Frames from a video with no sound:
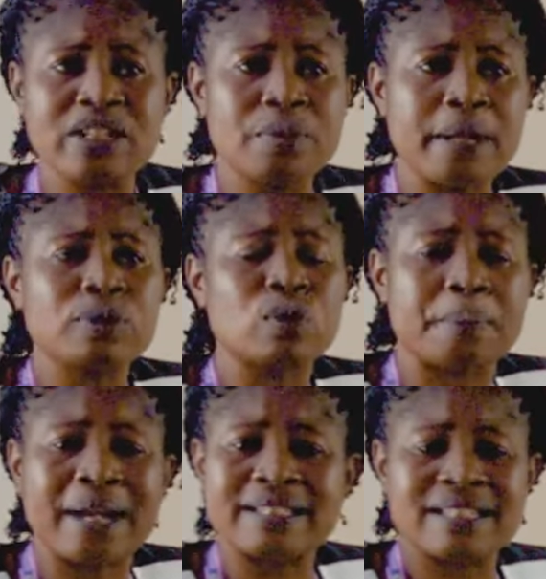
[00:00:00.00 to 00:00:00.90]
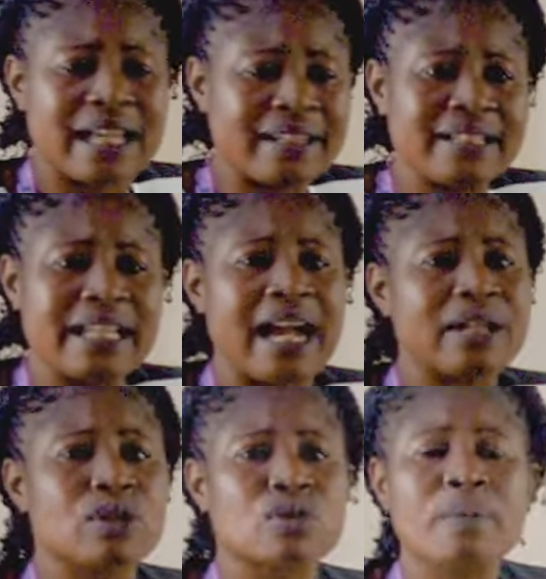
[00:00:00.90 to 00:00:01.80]
They will be able to practice and lay their
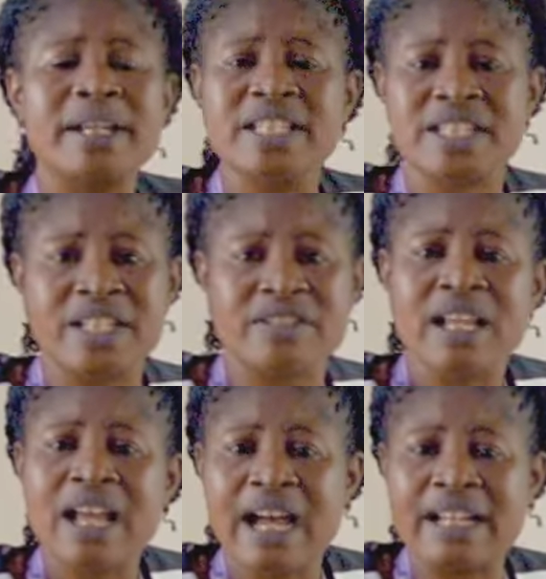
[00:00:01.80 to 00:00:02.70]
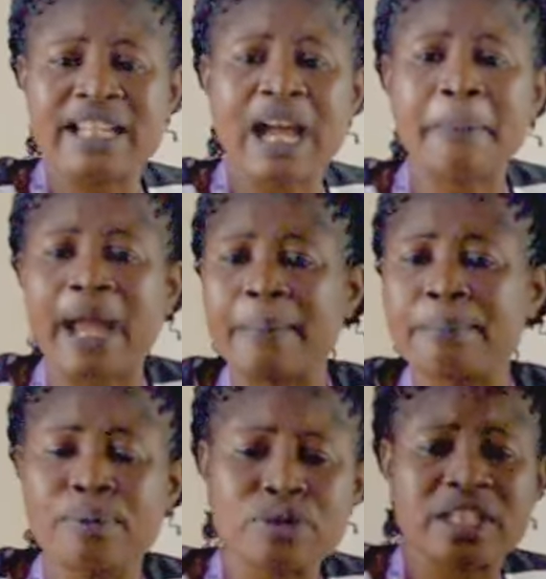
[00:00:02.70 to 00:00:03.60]
hand on so many skills, and thereby
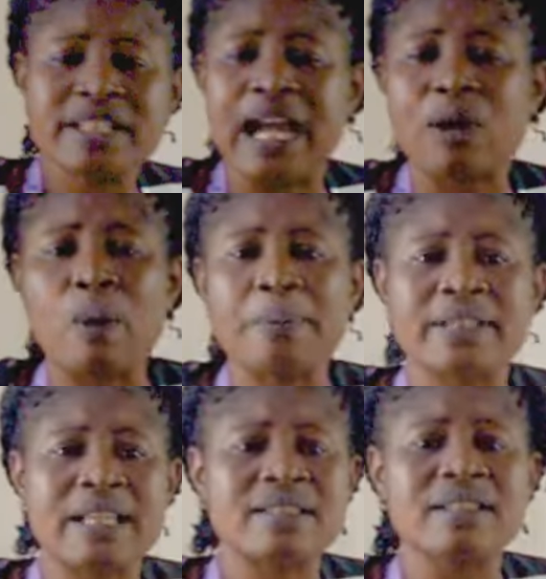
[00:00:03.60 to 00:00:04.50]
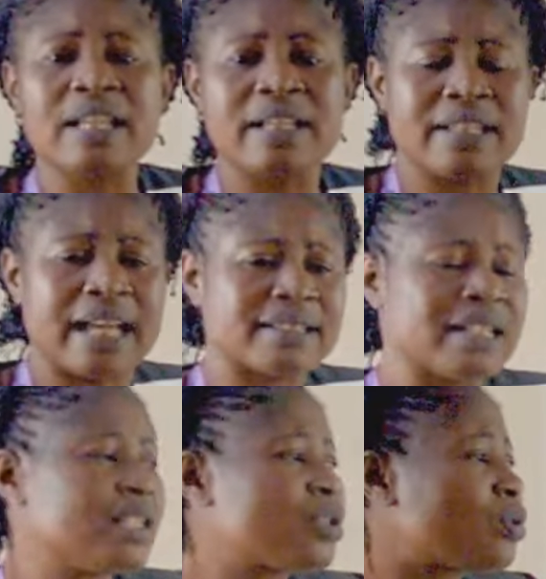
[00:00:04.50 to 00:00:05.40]
boosting their competency in
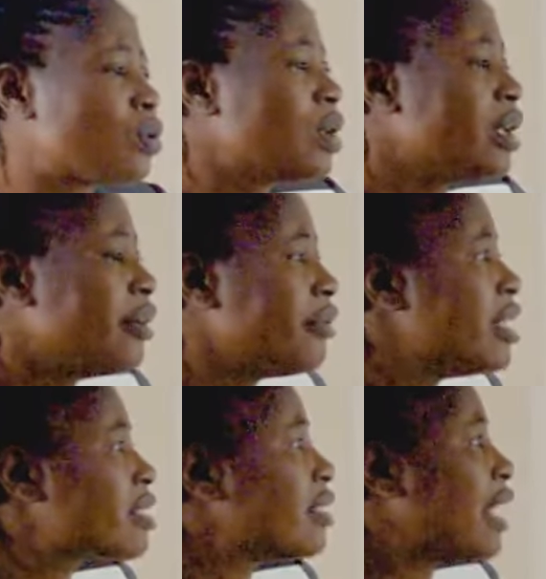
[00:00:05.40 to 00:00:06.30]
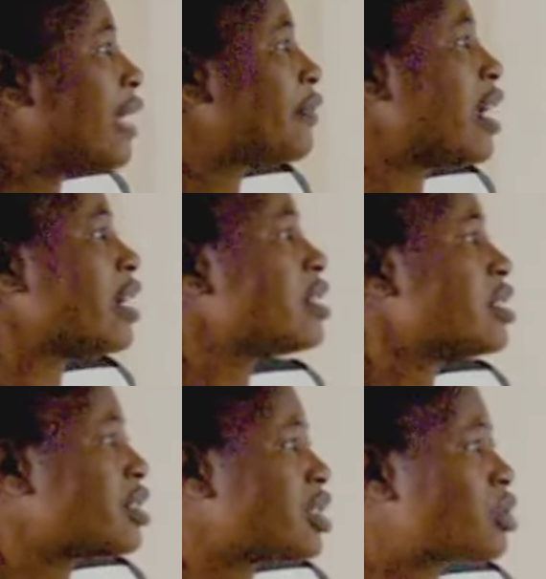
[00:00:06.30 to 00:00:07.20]
attending to real life
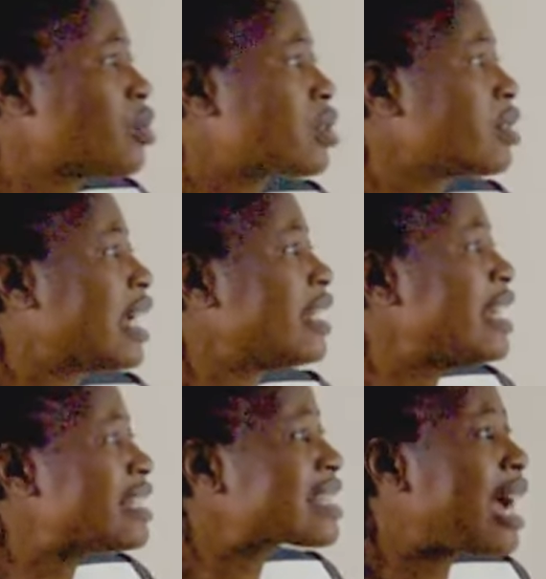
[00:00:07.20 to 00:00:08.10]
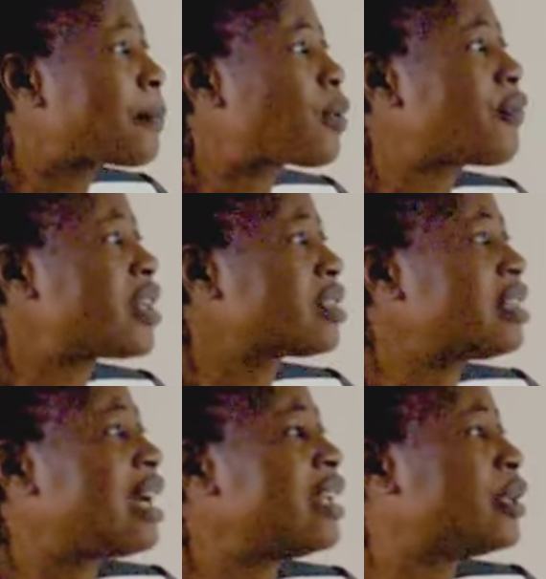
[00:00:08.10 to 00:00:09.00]
situation. Then
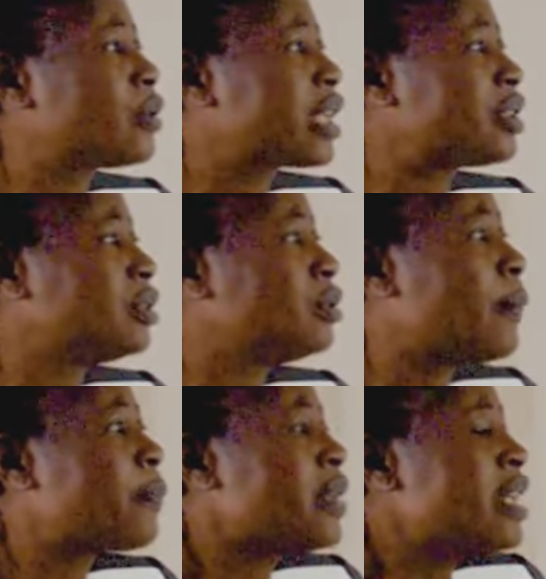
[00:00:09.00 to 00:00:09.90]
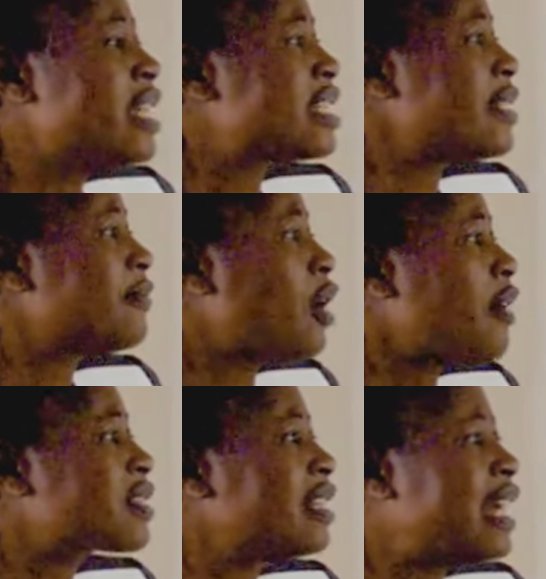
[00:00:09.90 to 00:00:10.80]
interprofessional education, it
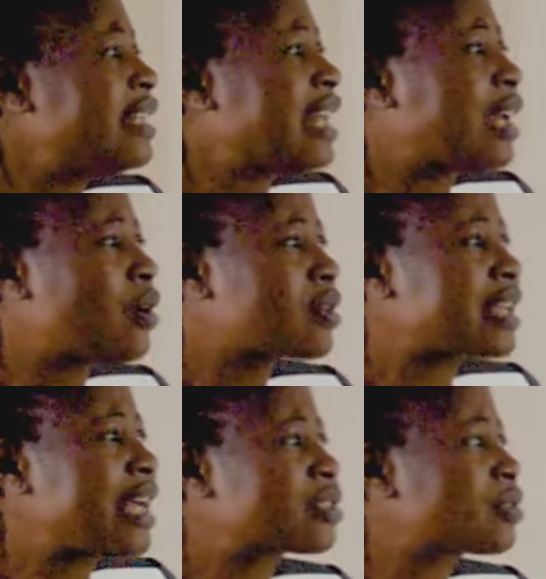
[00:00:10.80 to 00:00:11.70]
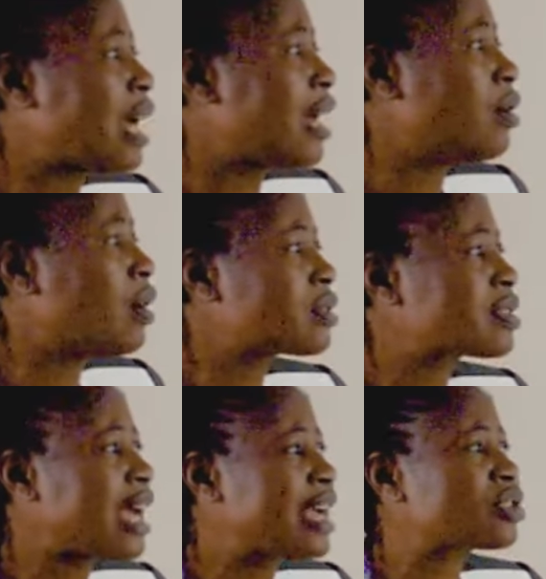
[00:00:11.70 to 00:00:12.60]
involves learning
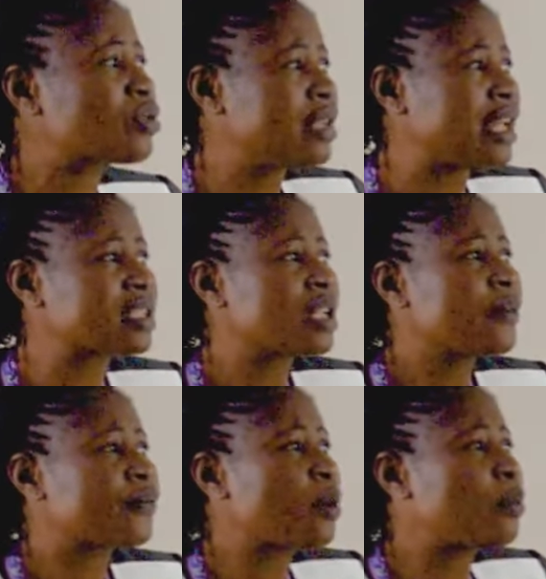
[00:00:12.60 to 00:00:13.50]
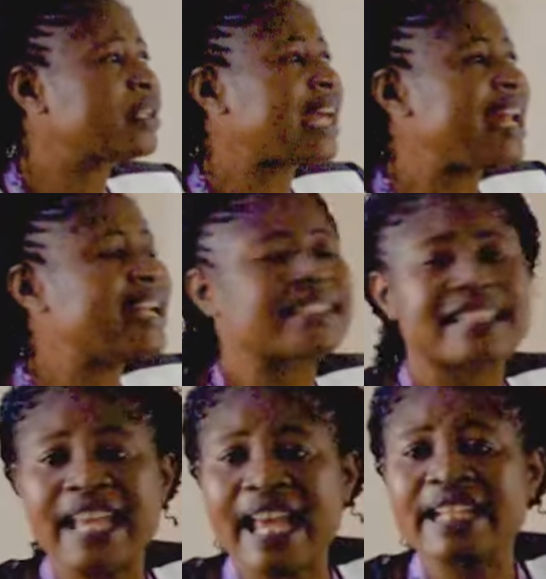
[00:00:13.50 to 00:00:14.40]
alongside students from other
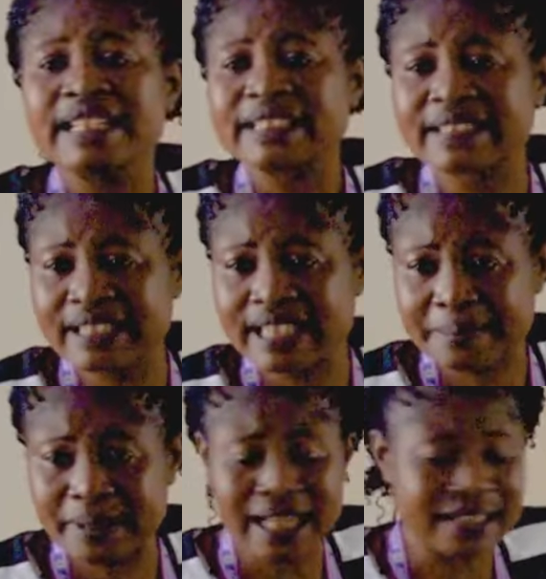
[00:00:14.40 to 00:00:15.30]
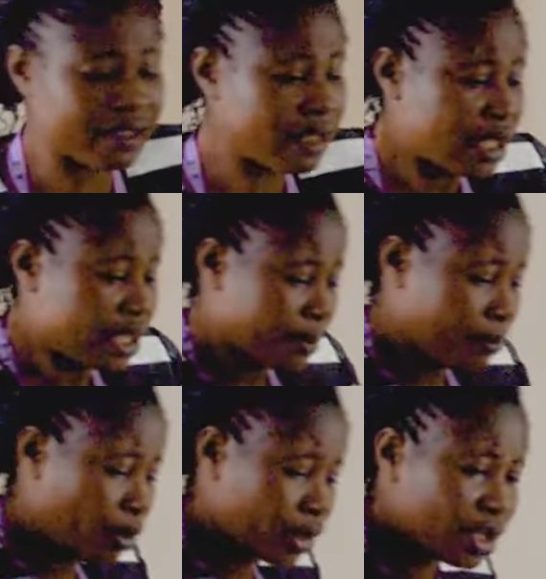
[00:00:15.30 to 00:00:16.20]
healthcare disciplines. That's
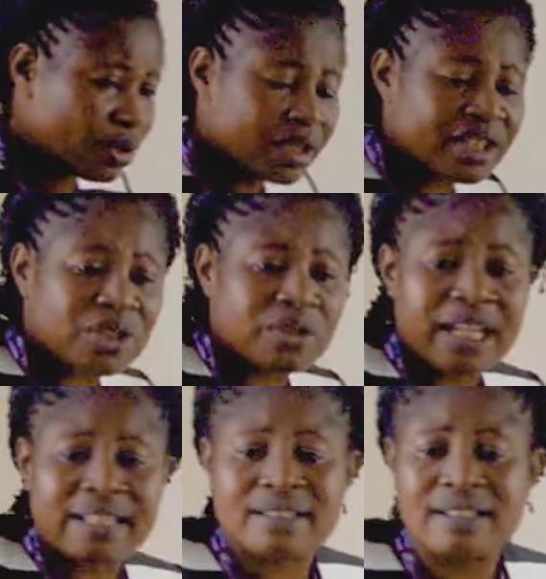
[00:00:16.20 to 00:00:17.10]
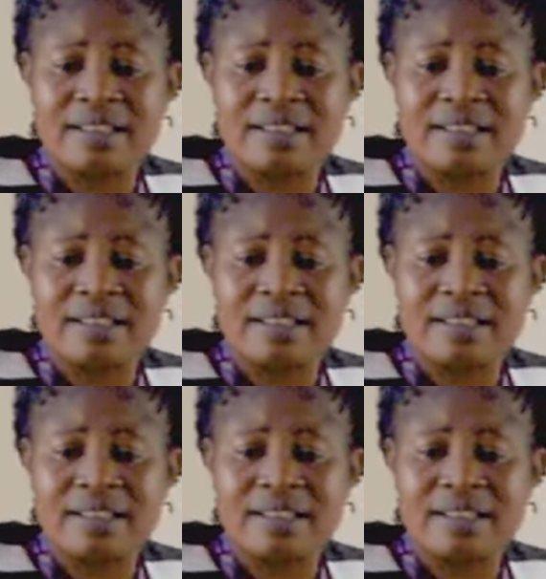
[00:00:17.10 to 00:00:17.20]
it. Both nursing students,